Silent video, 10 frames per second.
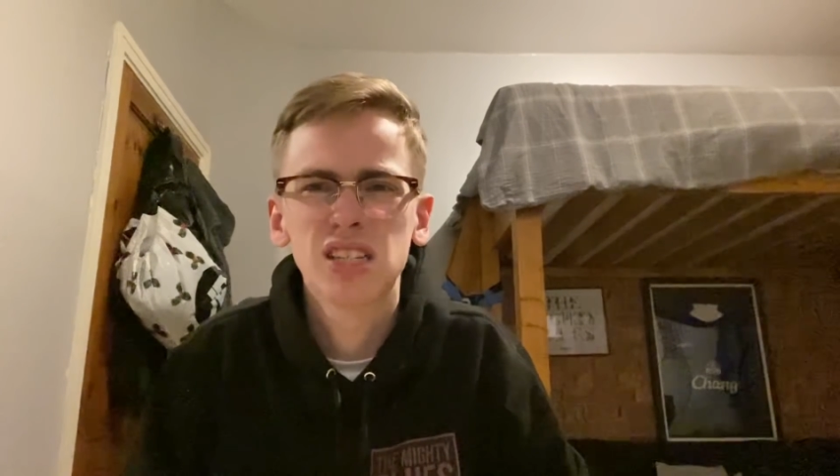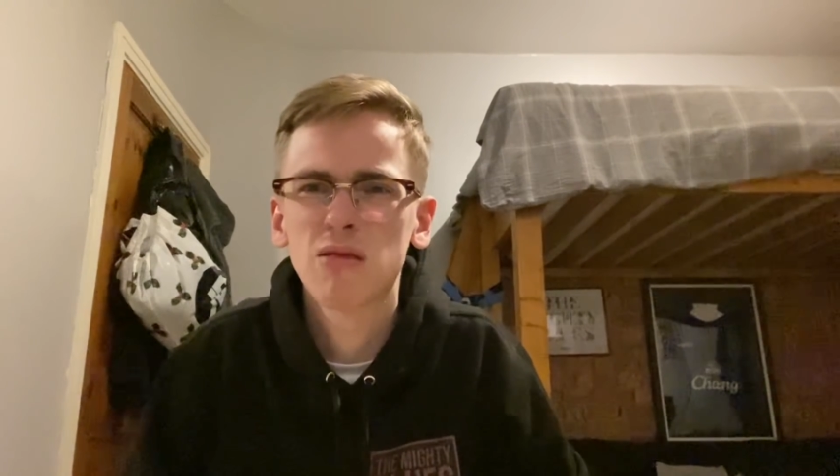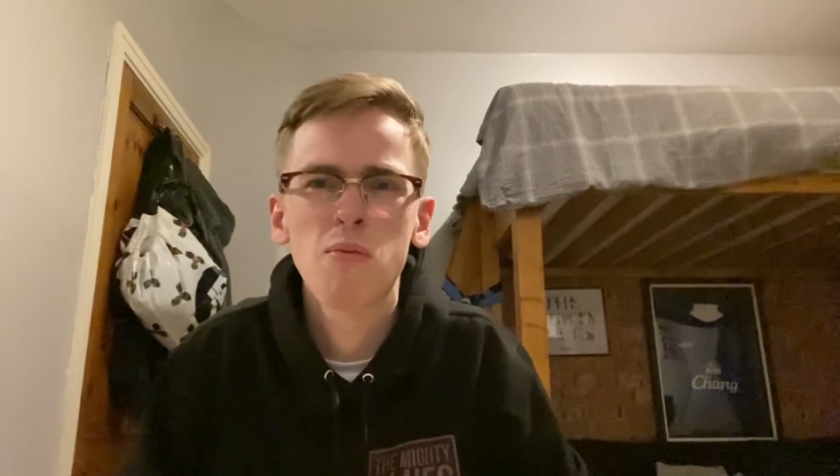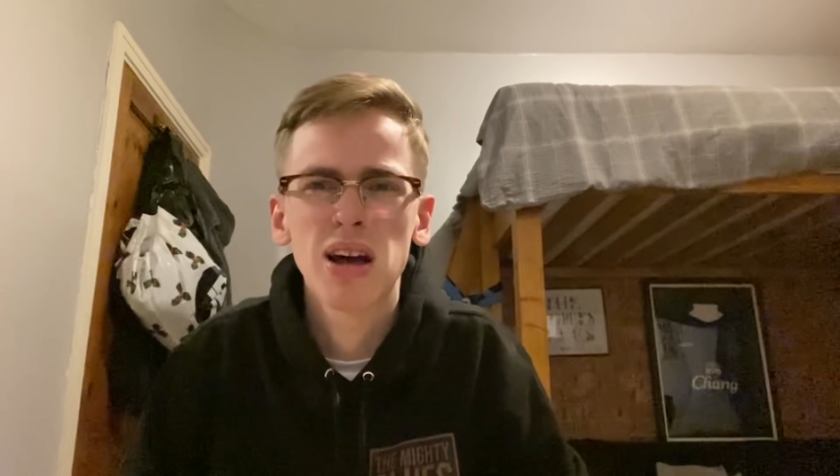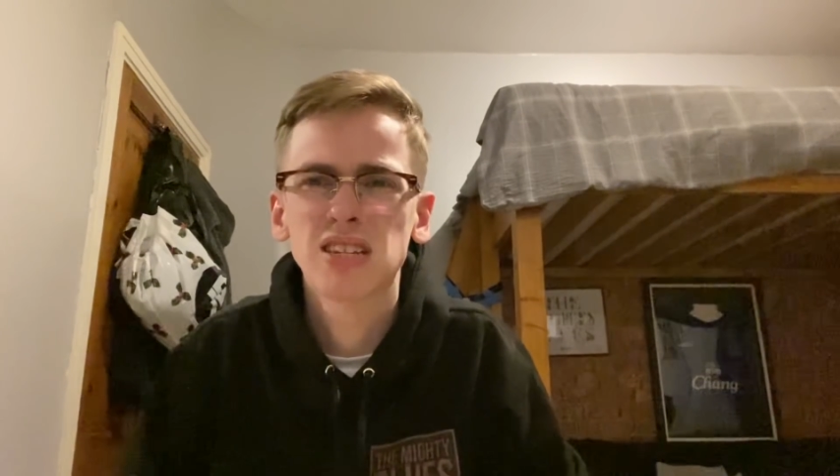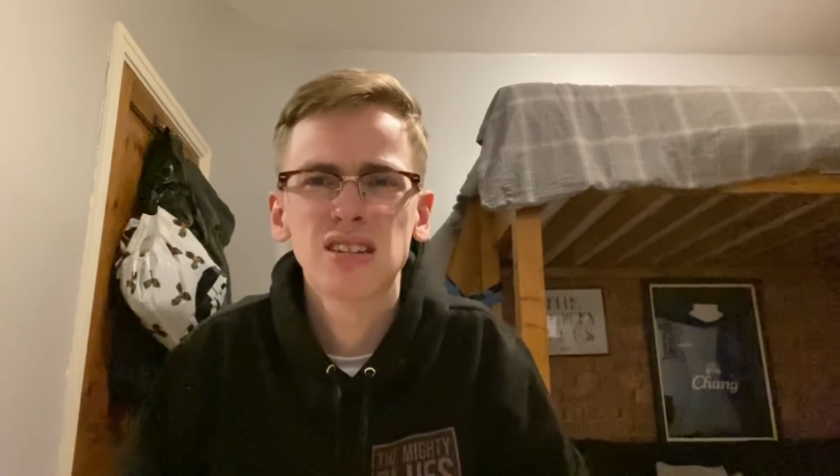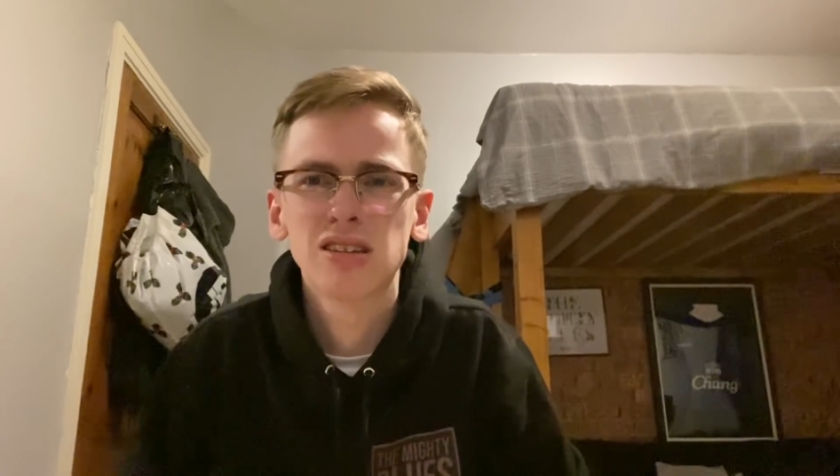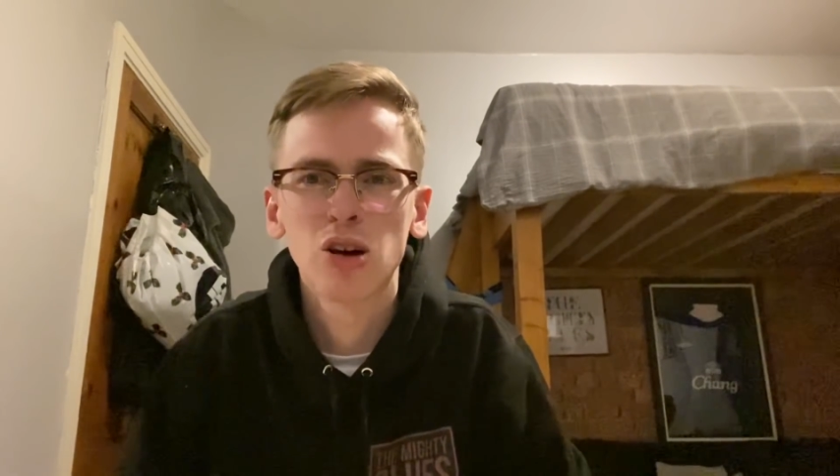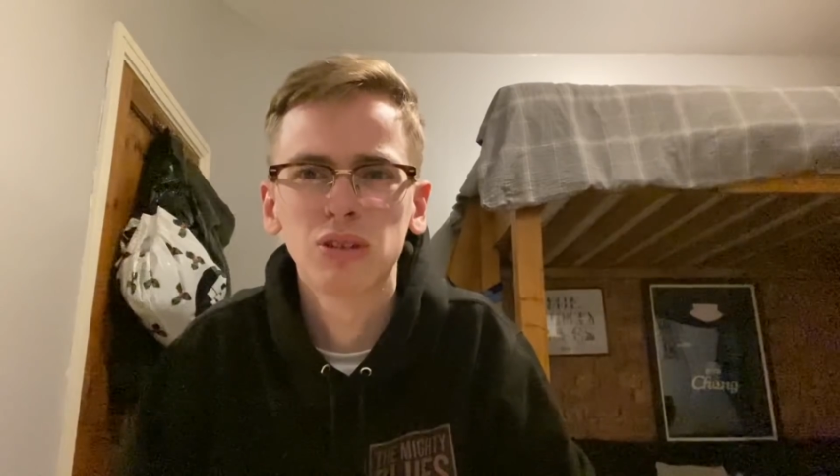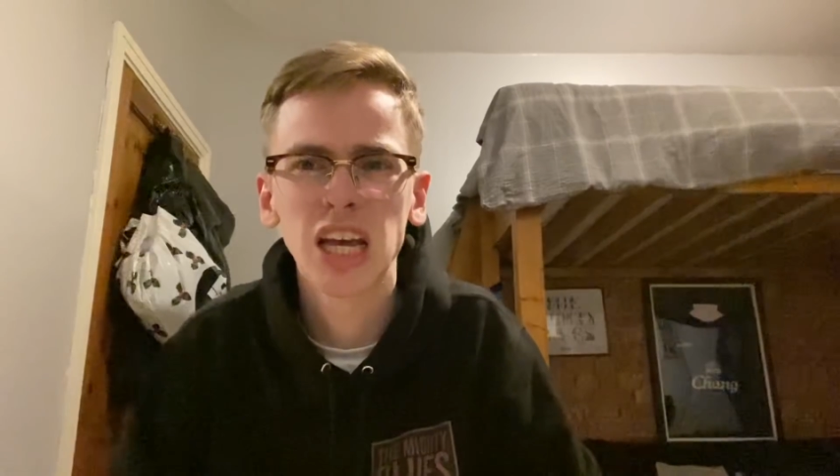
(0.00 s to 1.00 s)
that were better than
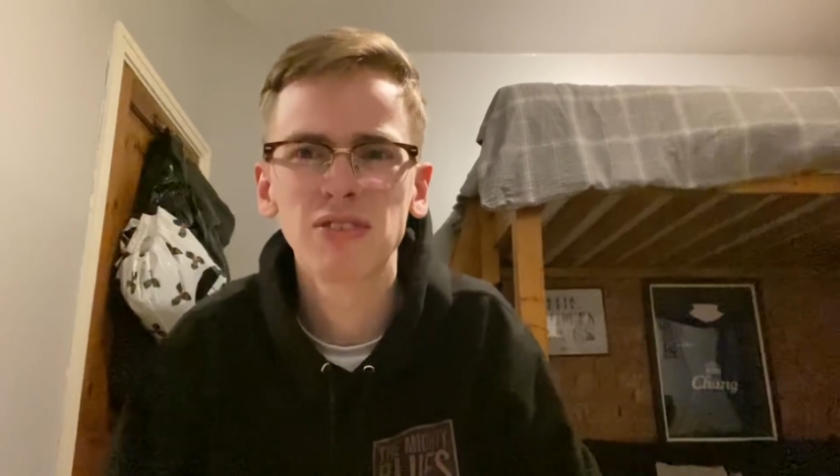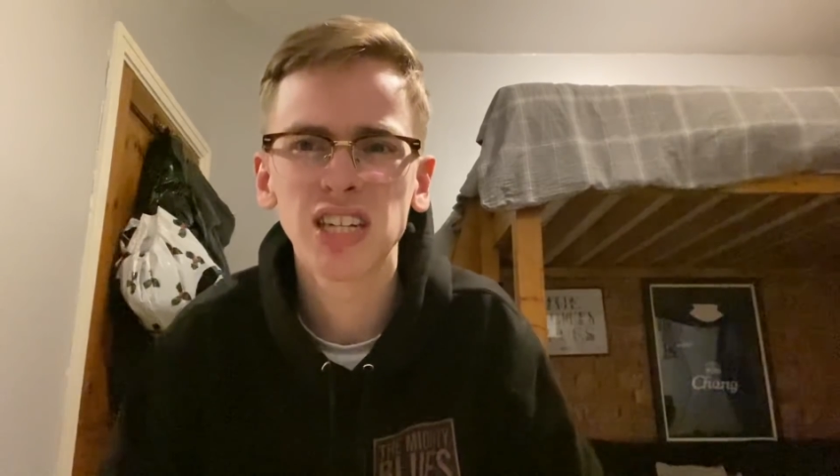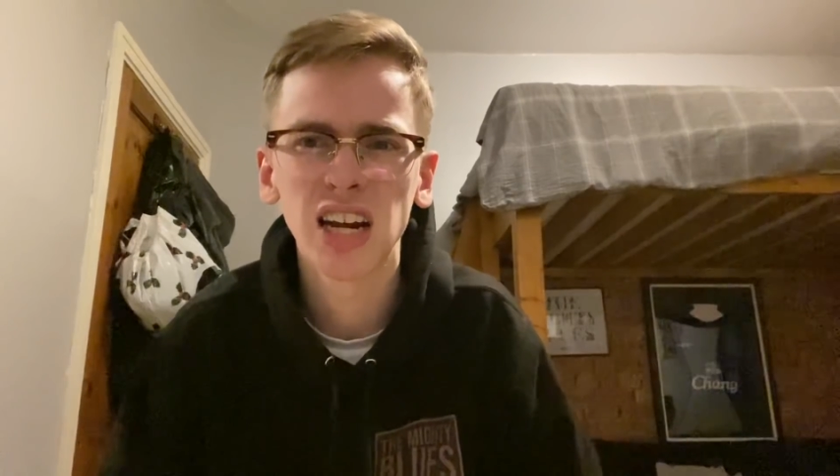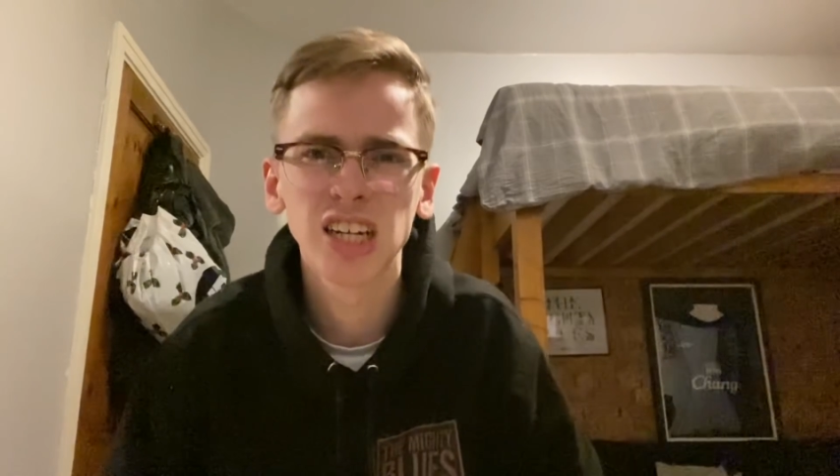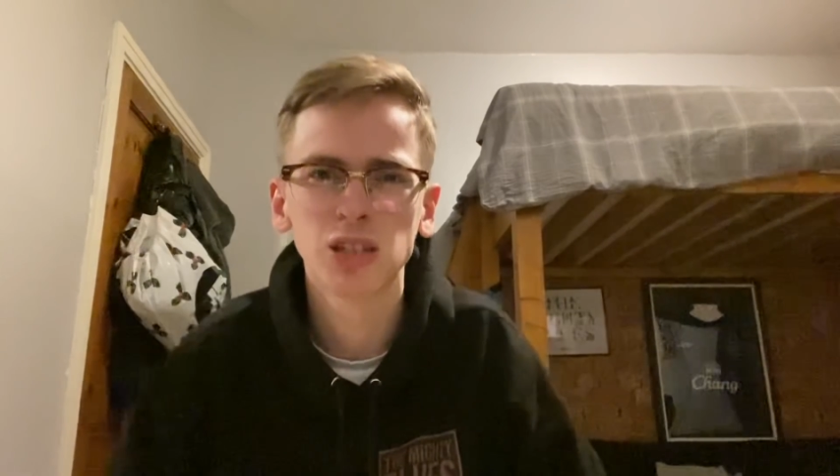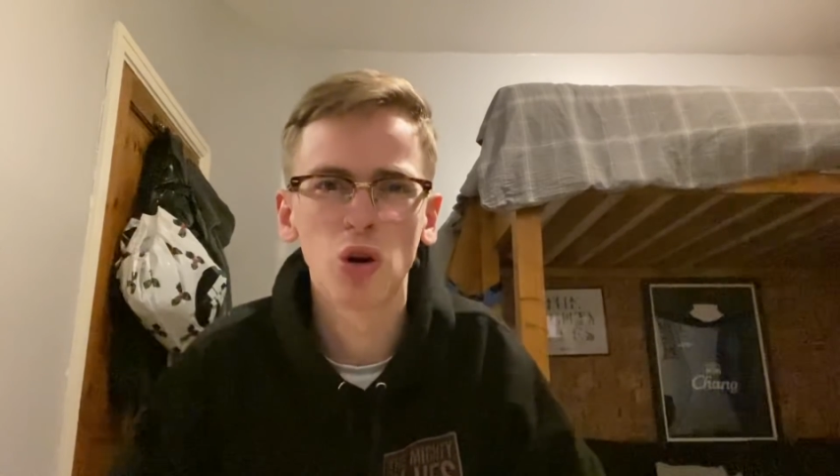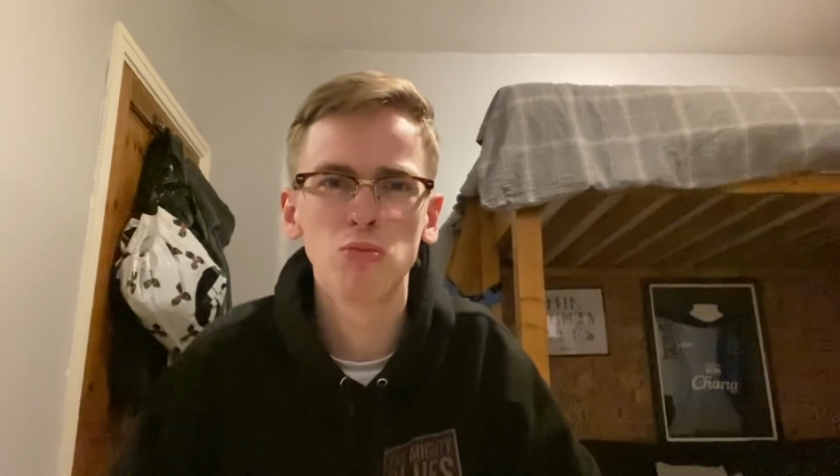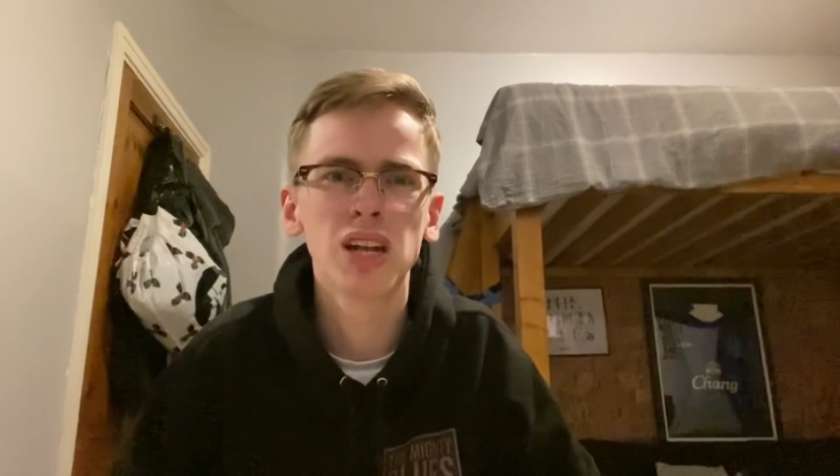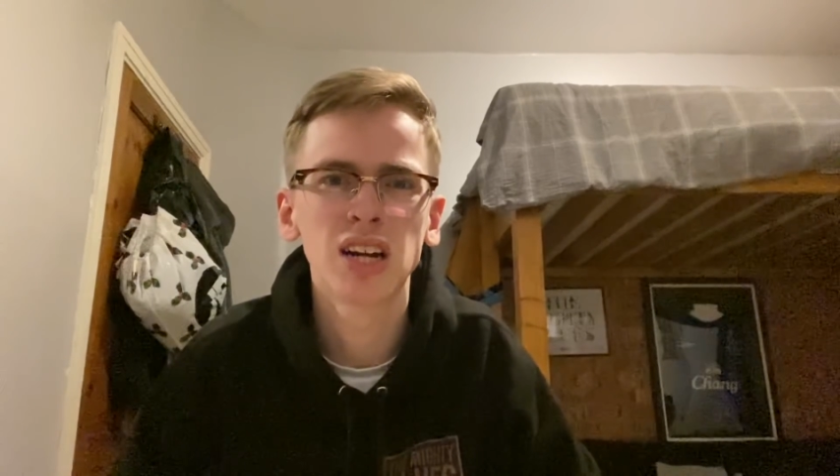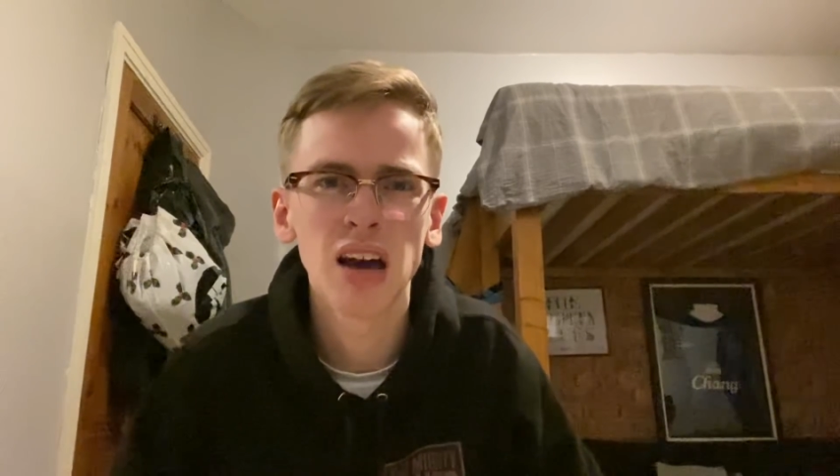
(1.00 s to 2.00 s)
Tom Davies and Alex Iwobi
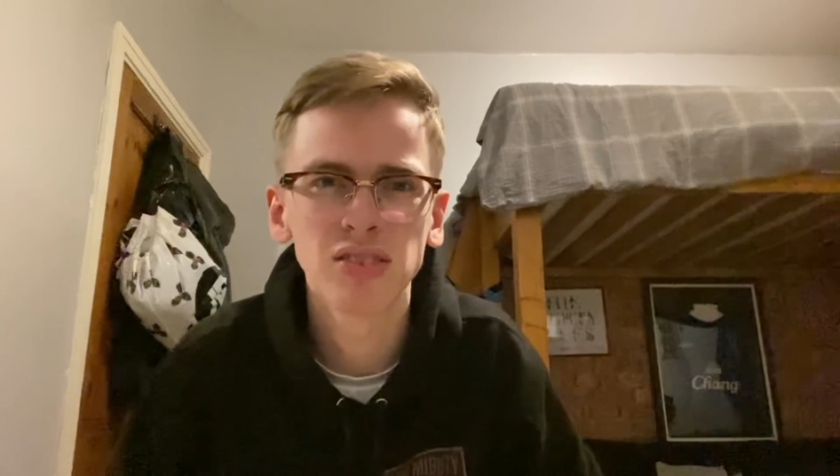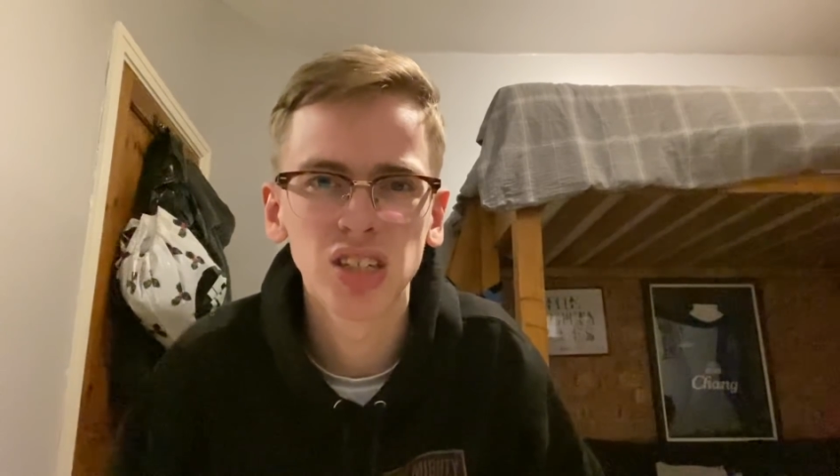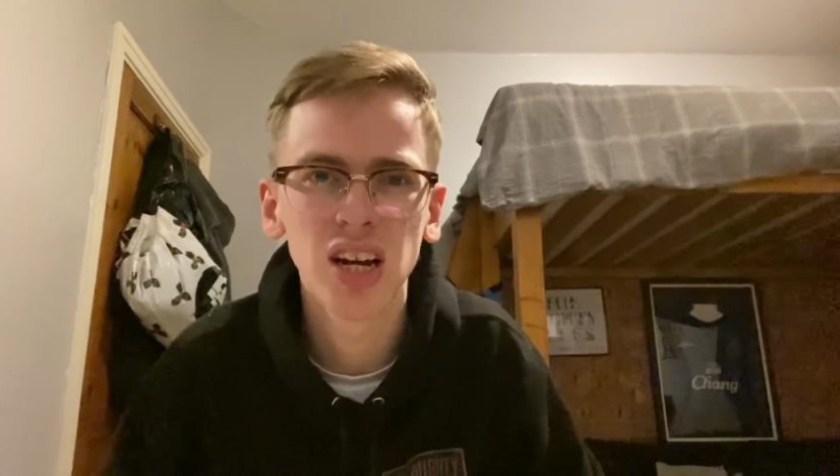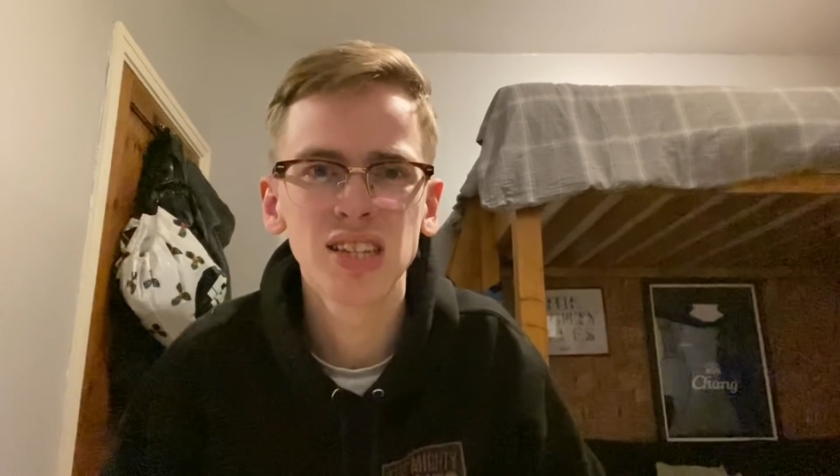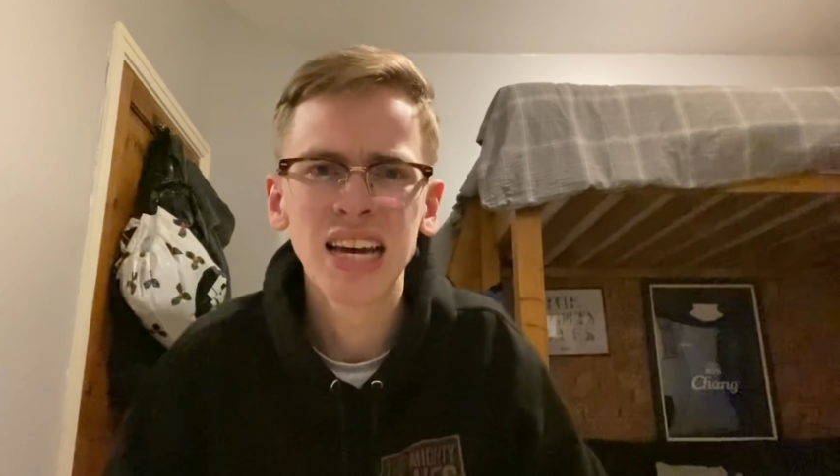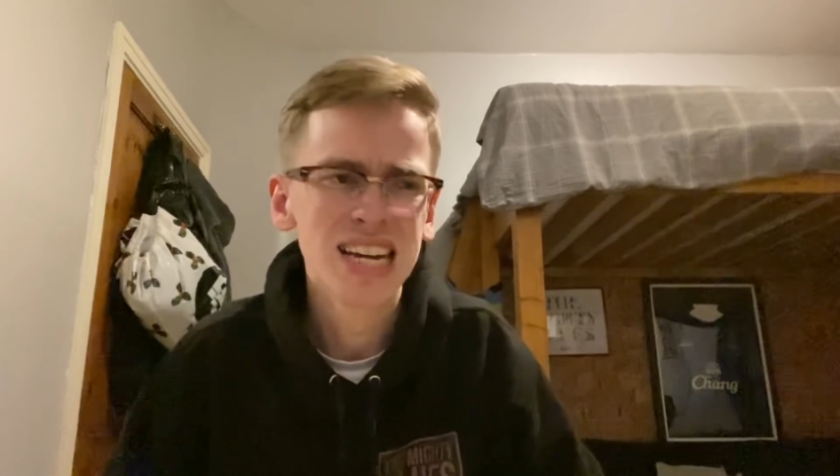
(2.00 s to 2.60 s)
in an Everton shirt.